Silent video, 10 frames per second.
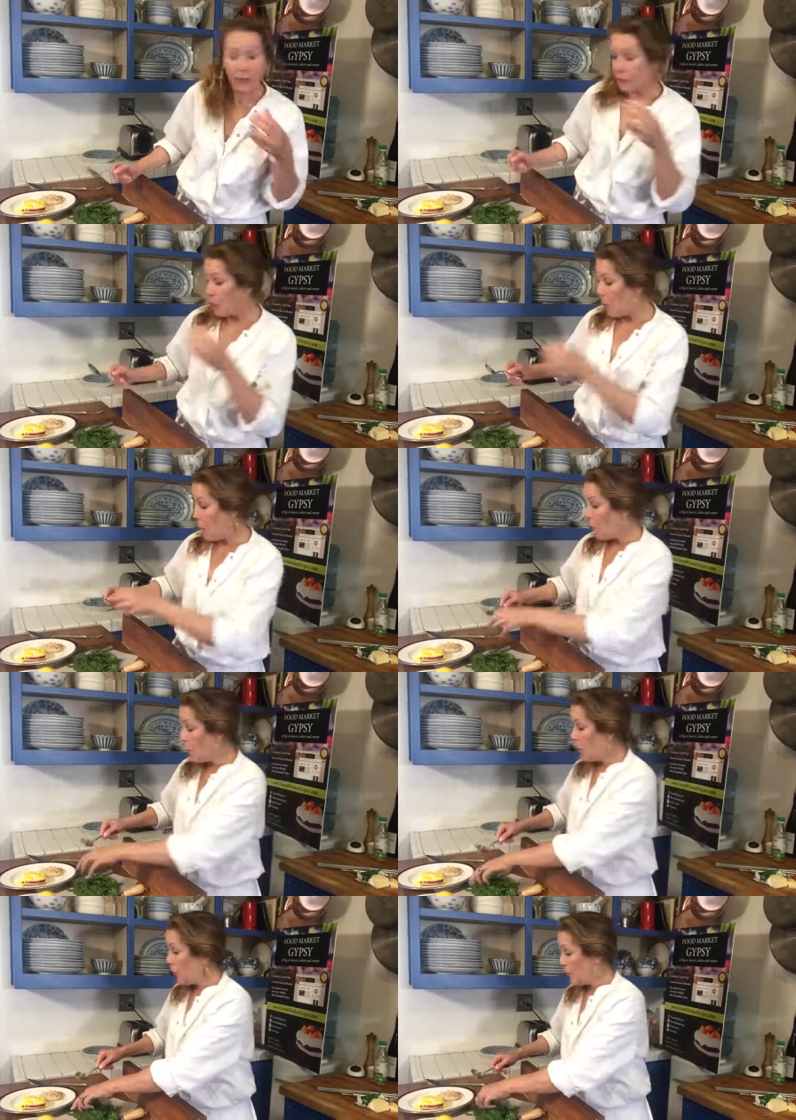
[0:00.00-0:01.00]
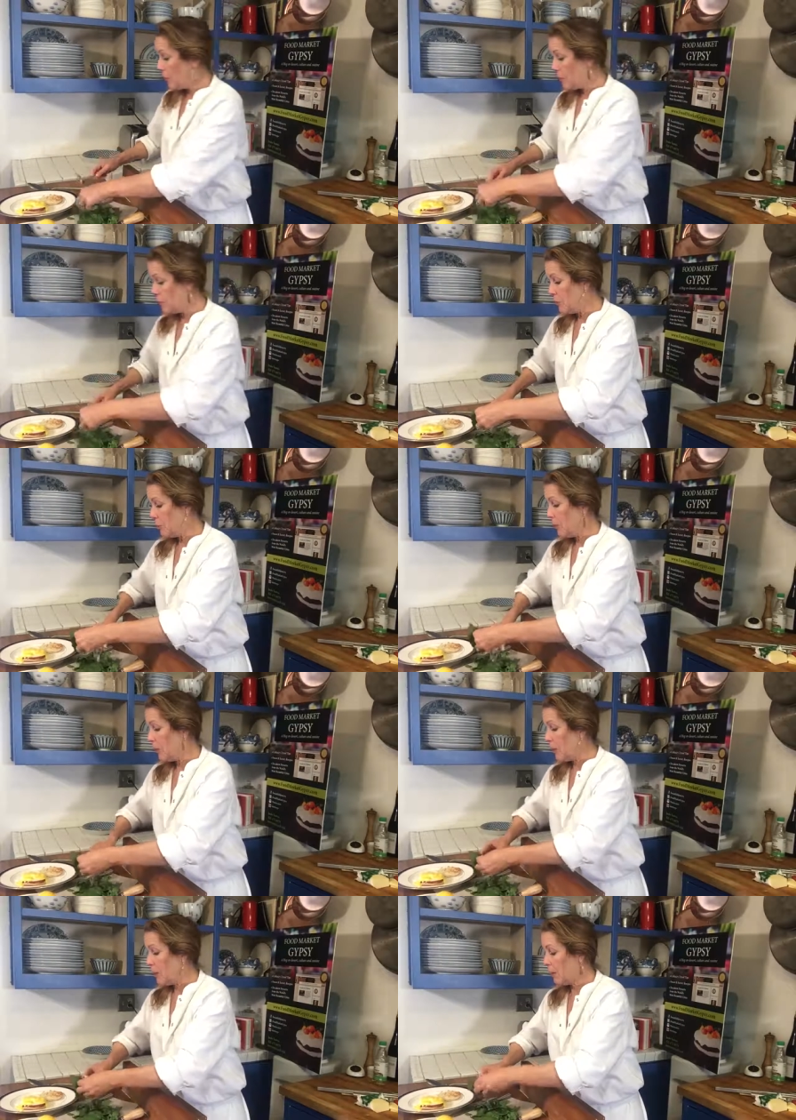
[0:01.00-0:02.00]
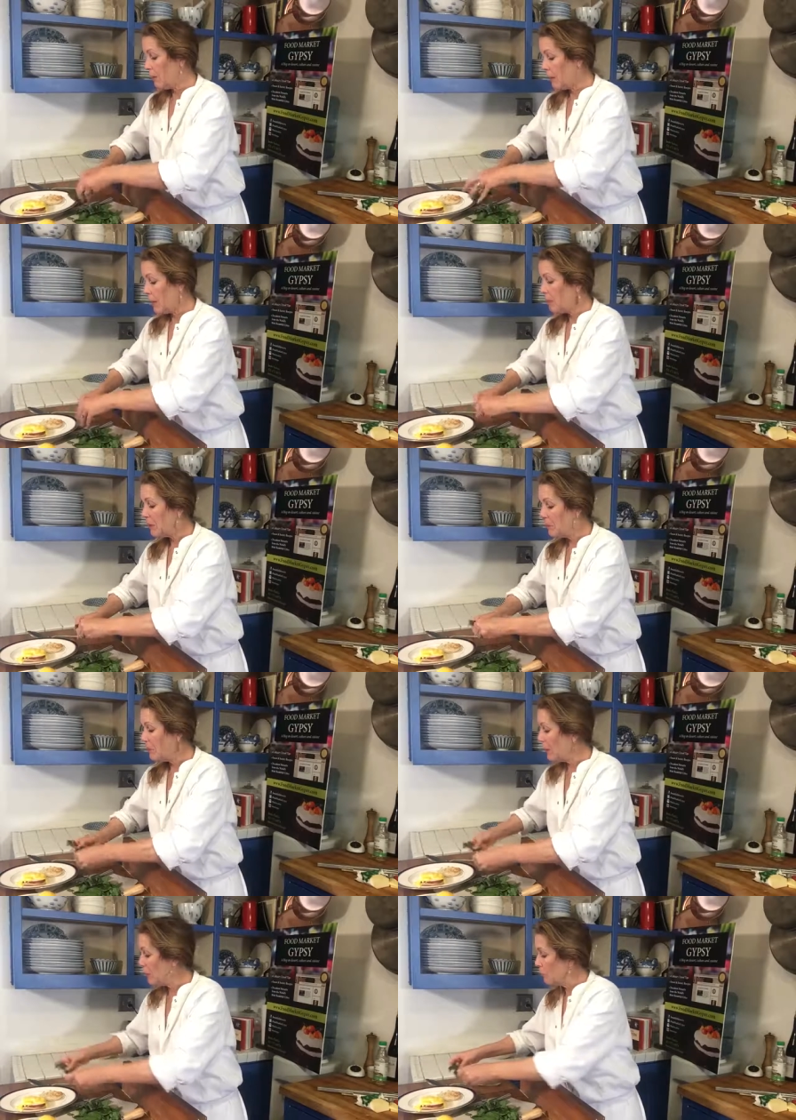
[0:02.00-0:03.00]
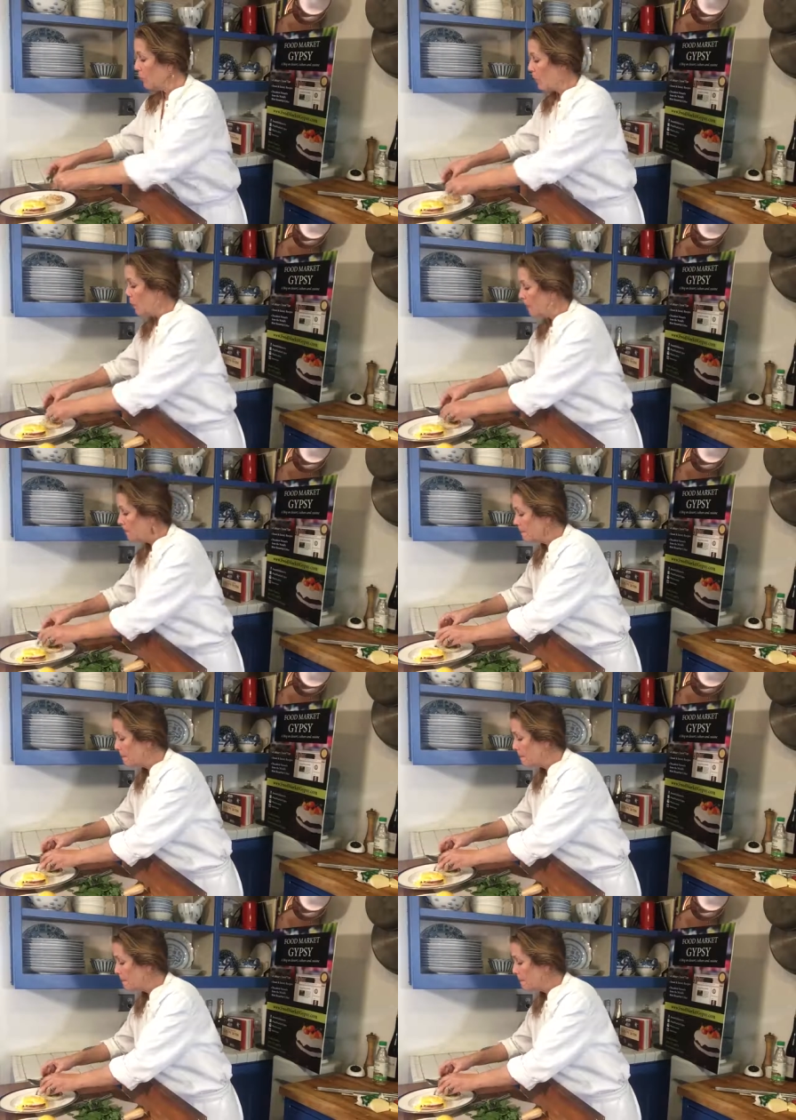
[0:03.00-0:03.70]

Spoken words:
So you could do a little. I'm going to put mine on raw.